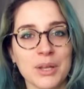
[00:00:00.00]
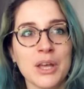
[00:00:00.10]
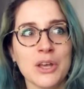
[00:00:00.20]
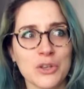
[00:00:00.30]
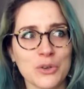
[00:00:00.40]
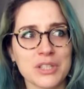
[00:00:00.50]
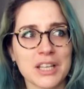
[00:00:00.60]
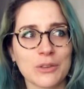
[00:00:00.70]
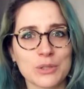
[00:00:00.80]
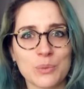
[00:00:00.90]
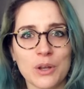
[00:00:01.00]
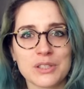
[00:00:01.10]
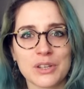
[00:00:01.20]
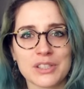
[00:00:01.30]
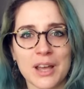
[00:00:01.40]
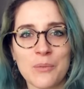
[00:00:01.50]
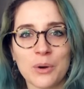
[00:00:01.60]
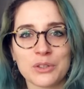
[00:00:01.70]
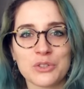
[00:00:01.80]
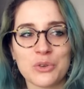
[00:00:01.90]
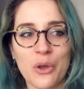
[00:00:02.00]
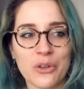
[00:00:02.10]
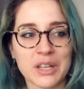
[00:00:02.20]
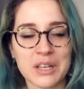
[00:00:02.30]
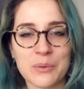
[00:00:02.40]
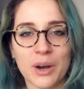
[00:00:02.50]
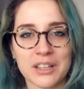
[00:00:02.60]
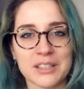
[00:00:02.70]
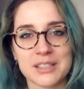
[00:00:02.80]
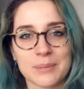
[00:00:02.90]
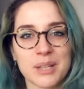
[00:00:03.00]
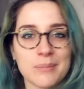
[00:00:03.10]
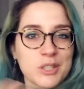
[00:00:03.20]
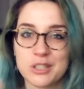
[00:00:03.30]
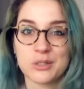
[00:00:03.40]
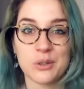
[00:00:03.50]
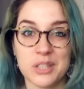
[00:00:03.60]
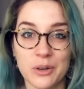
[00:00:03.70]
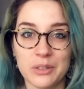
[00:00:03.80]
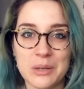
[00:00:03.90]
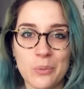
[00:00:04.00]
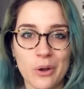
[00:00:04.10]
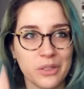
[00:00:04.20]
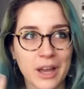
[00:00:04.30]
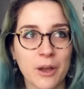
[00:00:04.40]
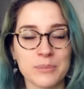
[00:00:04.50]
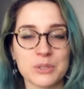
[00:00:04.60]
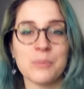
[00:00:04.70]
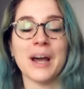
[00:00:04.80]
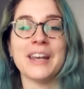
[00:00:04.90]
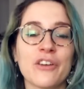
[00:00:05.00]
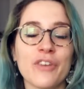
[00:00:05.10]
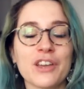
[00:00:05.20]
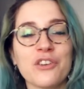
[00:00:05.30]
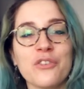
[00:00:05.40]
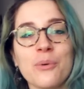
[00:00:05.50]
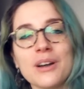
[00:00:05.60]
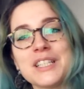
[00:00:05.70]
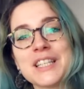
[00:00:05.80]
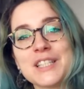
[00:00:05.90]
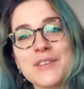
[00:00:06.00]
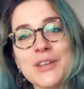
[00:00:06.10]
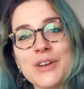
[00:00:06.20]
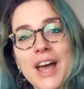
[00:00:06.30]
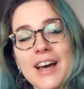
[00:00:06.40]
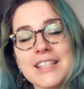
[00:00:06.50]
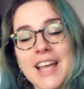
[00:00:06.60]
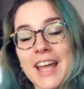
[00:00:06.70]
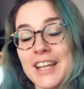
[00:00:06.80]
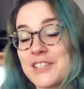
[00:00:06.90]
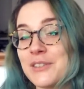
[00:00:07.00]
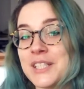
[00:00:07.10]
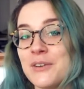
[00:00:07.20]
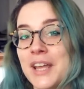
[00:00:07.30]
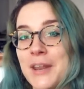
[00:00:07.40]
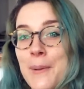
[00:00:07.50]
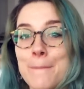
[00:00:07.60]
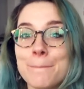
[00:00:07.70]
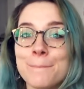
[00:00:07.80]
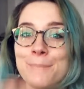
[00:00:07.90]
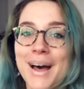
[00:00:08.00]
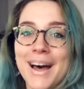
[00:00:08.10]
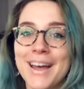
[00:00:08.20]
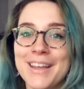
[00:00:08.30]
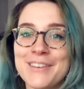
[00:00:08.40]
using those words because I want to hurt anyone. It's sometimes just the only word that comes to mind. Thank you for watching this video, guys, and I shall see you later. Bye!